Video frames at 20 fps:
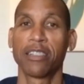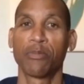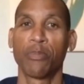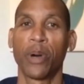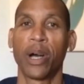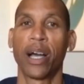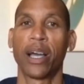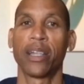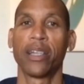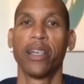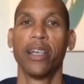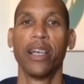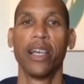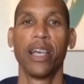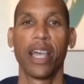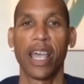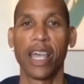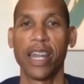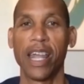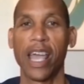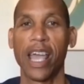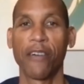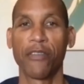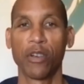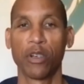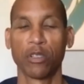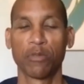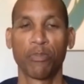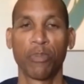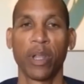spot and have
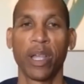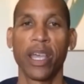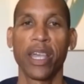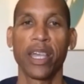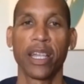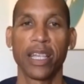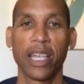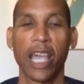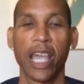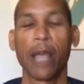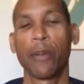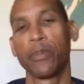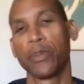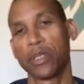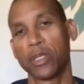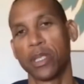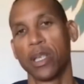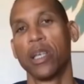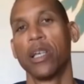those play-in games.